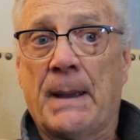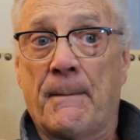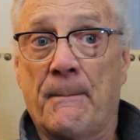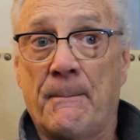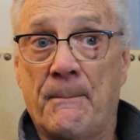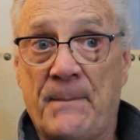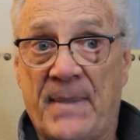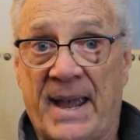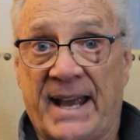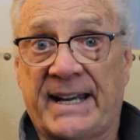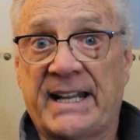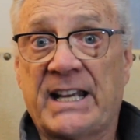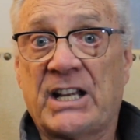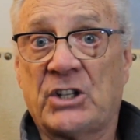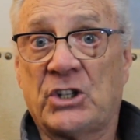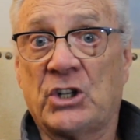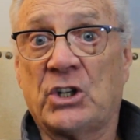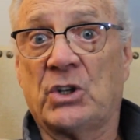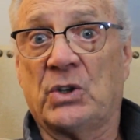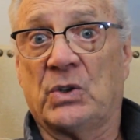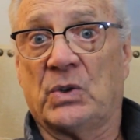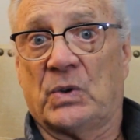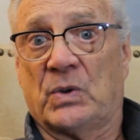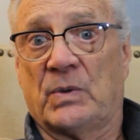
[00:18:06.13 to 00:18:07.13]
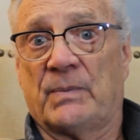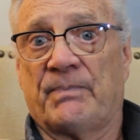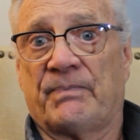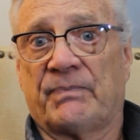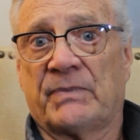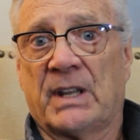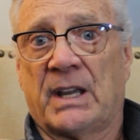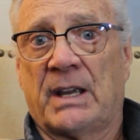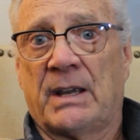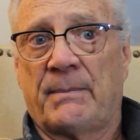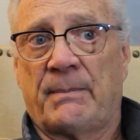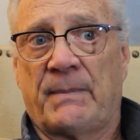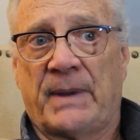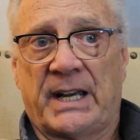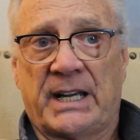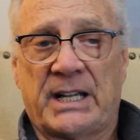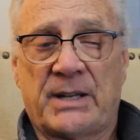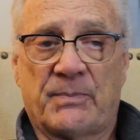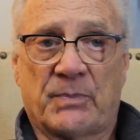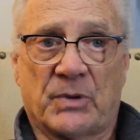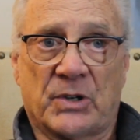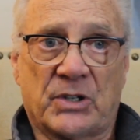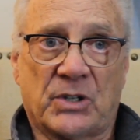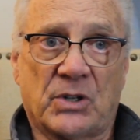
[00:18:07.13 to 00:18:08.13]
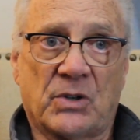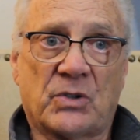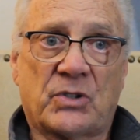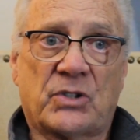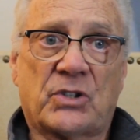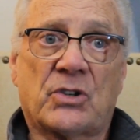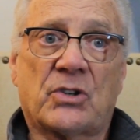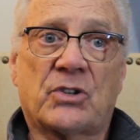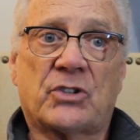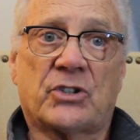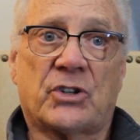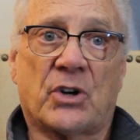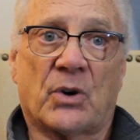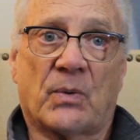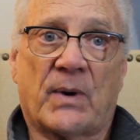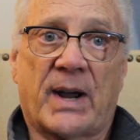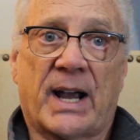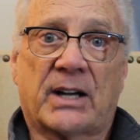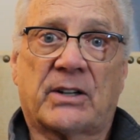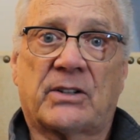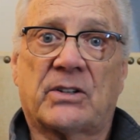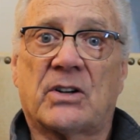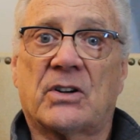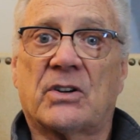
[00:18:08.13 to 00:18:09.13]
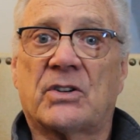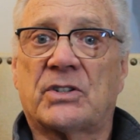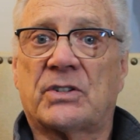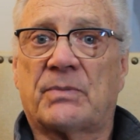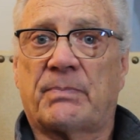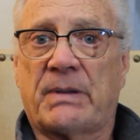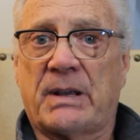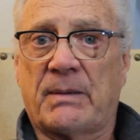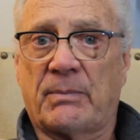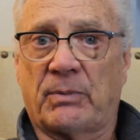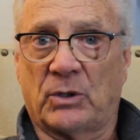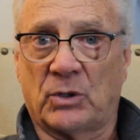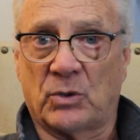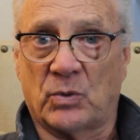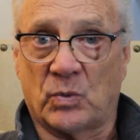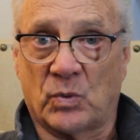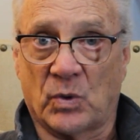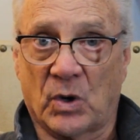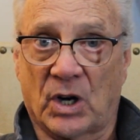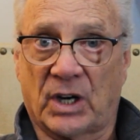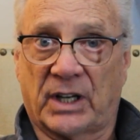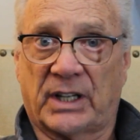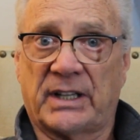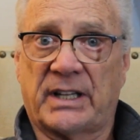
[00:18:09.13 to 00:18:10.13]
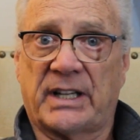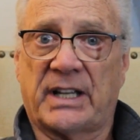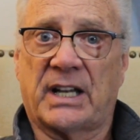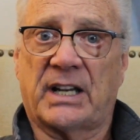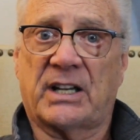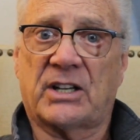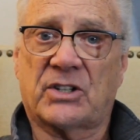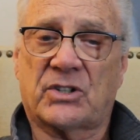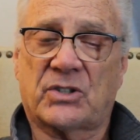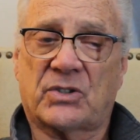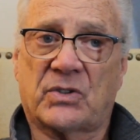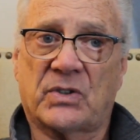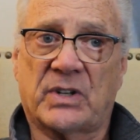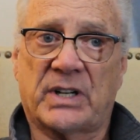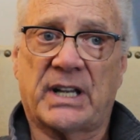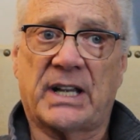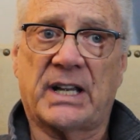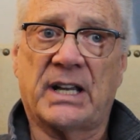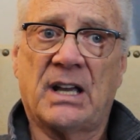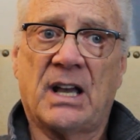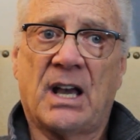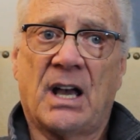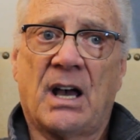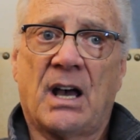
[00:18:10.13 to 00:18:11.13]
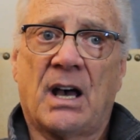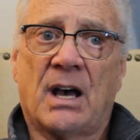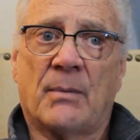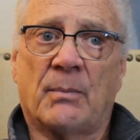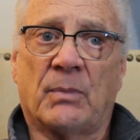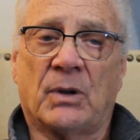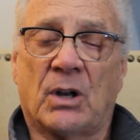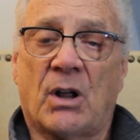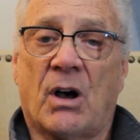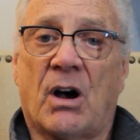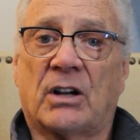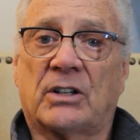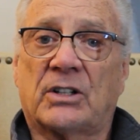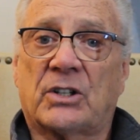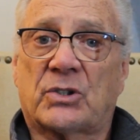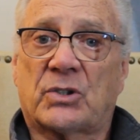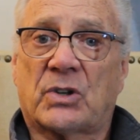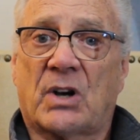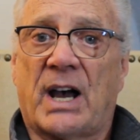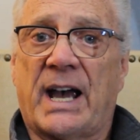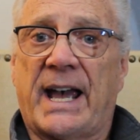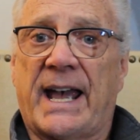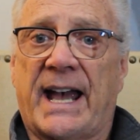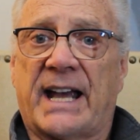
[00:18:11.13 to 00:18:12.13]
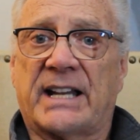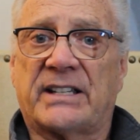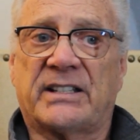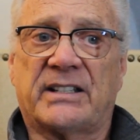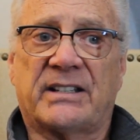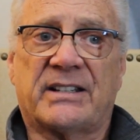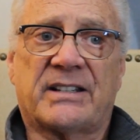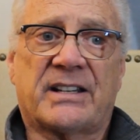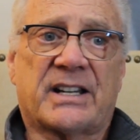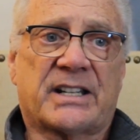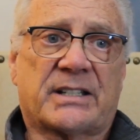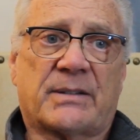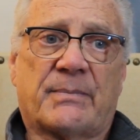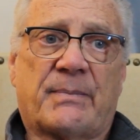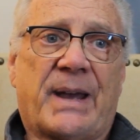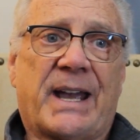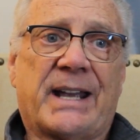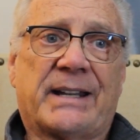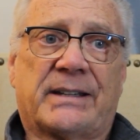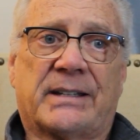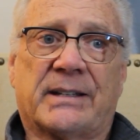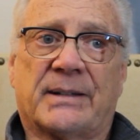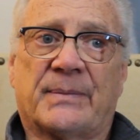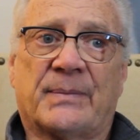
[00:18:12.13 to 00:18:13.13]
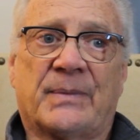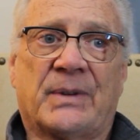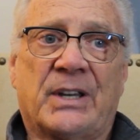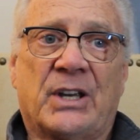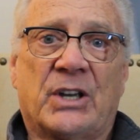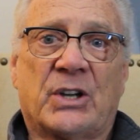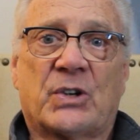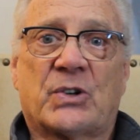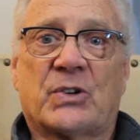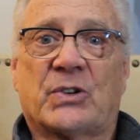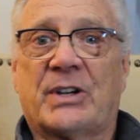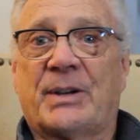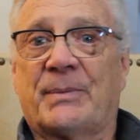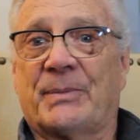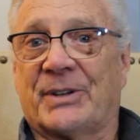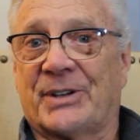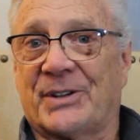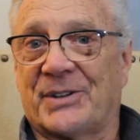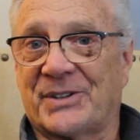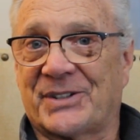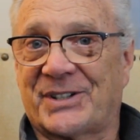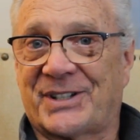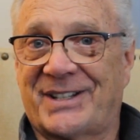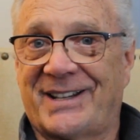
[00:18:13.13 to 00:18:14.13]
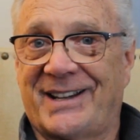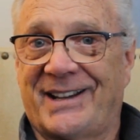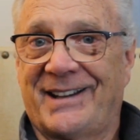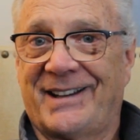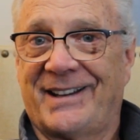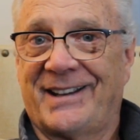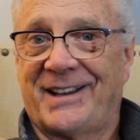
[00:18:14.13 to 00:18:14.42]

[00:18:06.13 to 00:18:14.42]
Many do. Many producers, directors, people who work in the industry belong to triads, and it doesn't make them criminals.